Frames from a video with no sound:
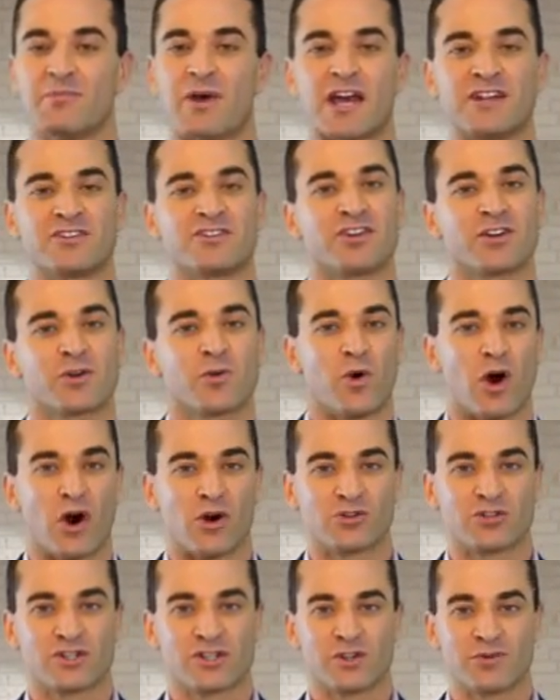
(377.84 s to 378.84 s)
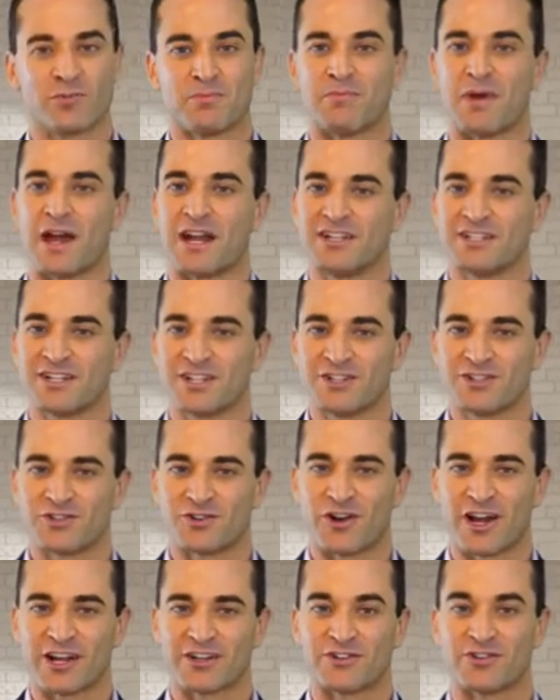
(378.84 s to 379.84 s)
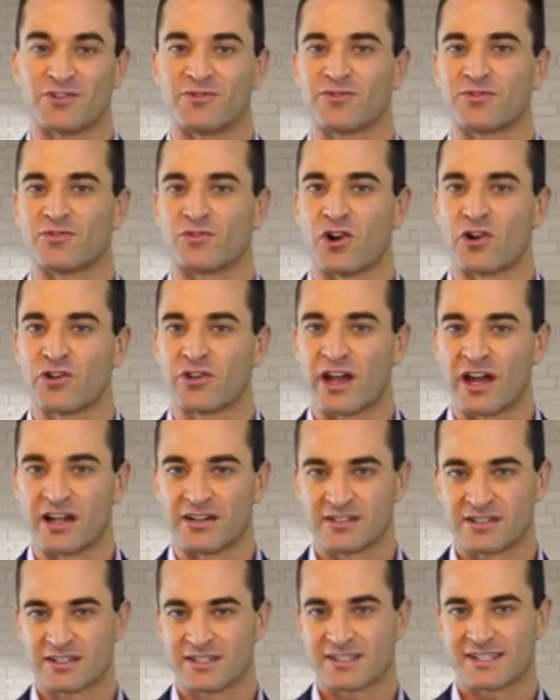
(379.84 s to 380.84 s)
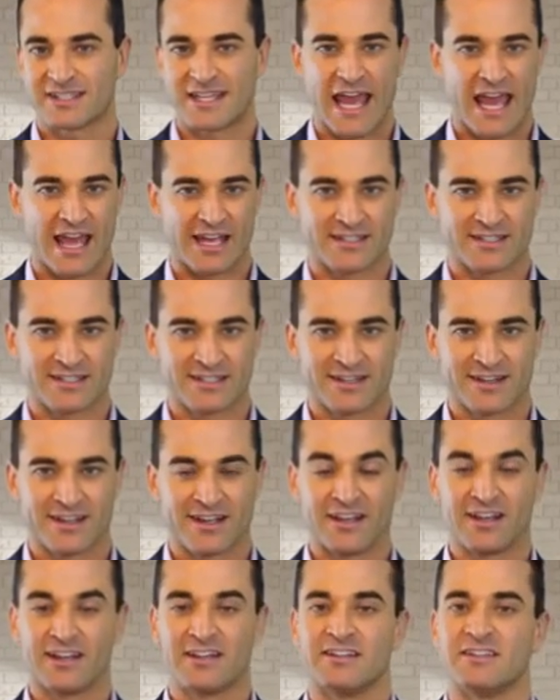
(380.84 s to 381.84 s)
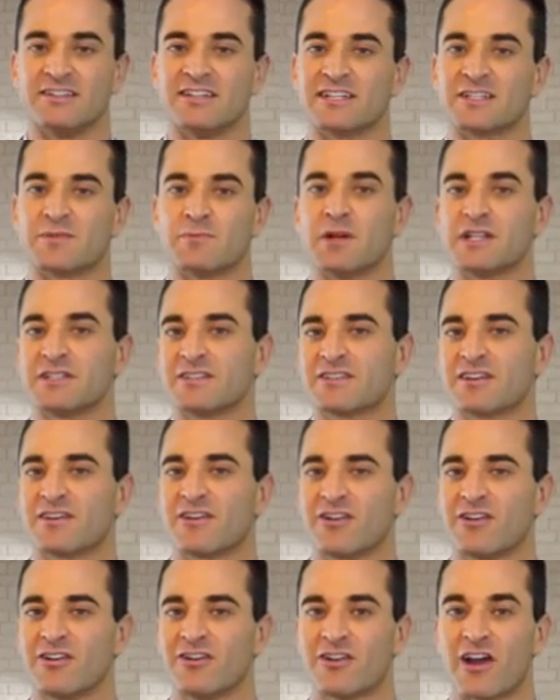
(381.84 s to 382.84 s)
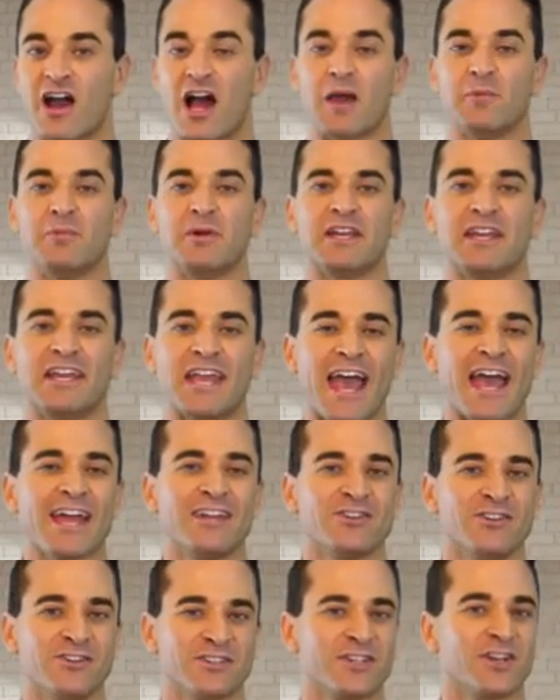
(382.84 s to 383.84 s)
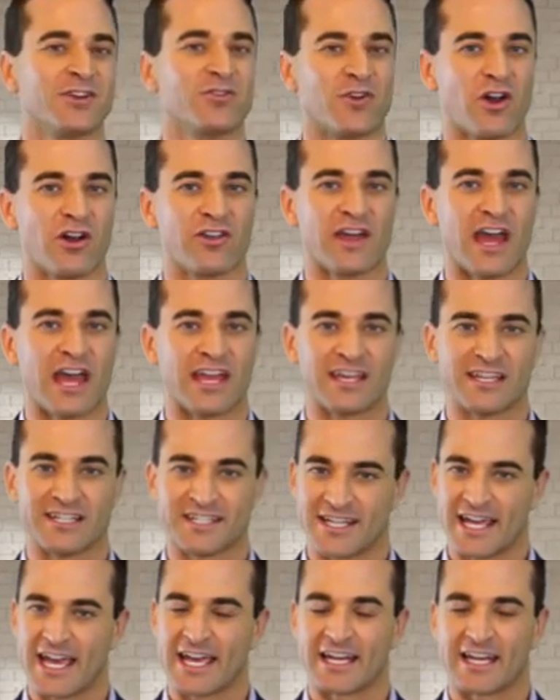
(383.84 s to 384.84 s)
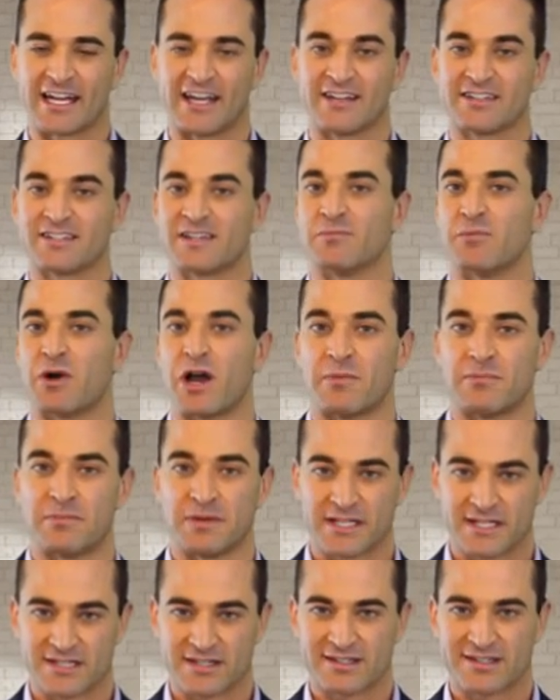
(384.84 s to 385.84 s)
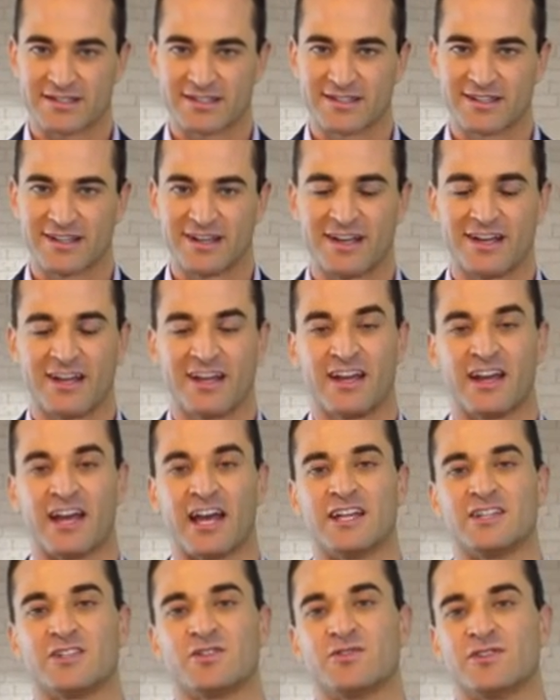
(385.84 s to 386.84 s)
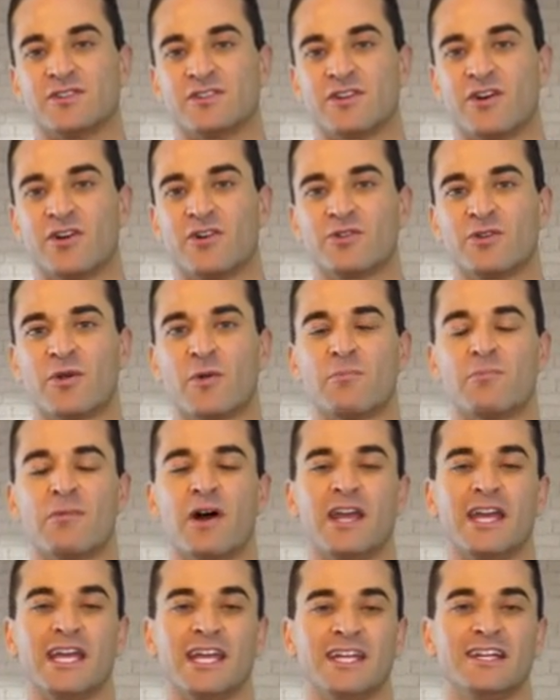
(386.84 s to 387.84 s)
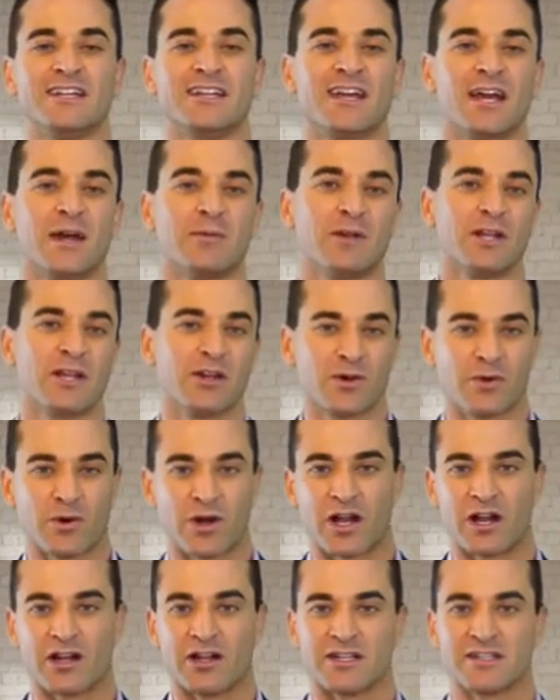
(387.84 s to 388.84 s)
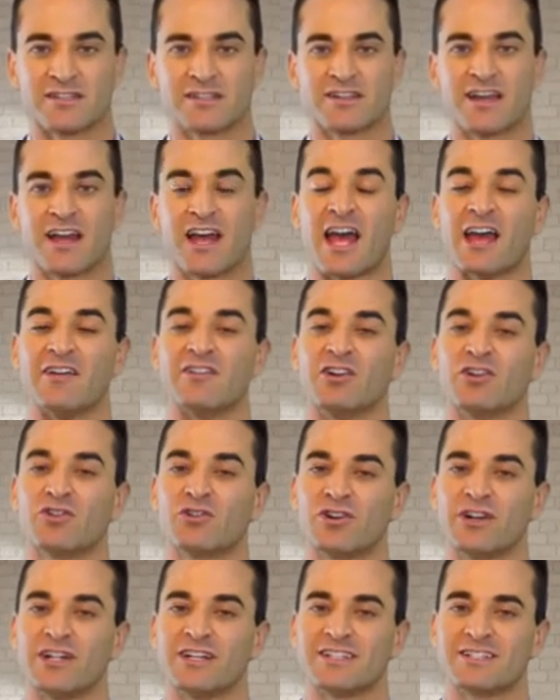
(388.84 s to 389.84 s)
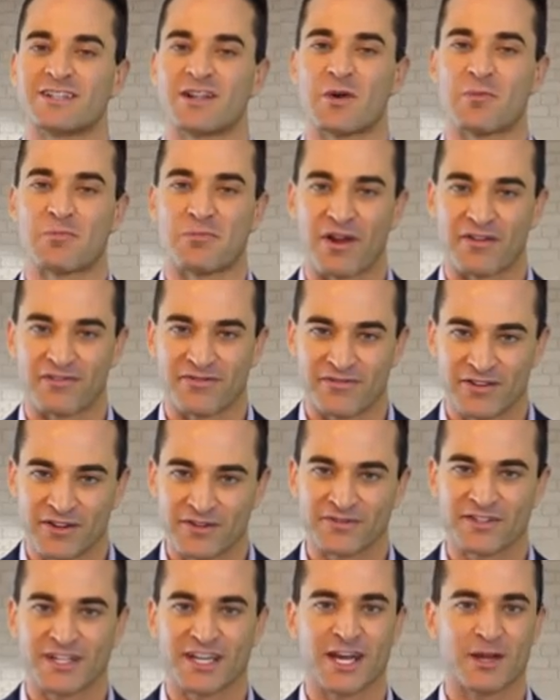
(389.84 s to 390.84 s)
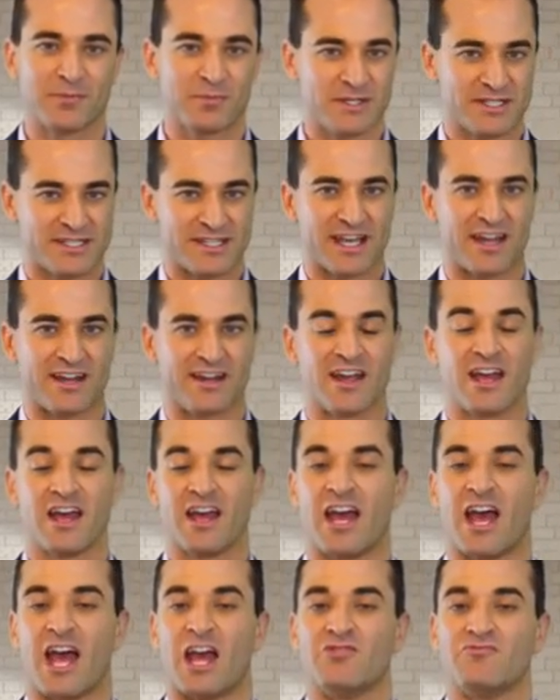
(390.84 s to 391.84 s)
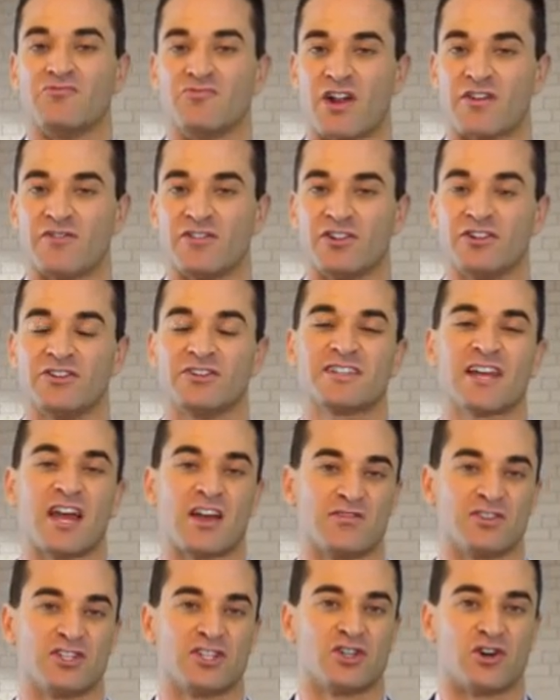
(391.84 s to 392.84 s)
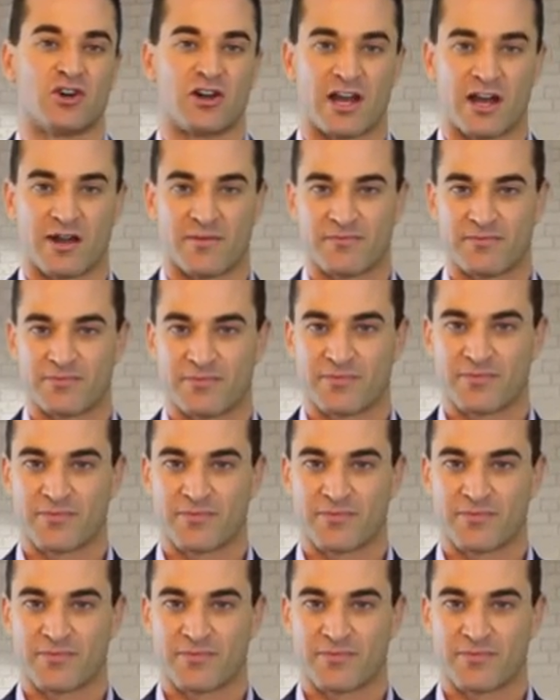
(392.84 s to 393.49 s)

Patrick Walsh, Managing Director of Growth Hunter, says, 6 months ago, I began using growth hacking techniques in my business. As a result, my incoming inquiries have increased by 58% and revenues have shot up.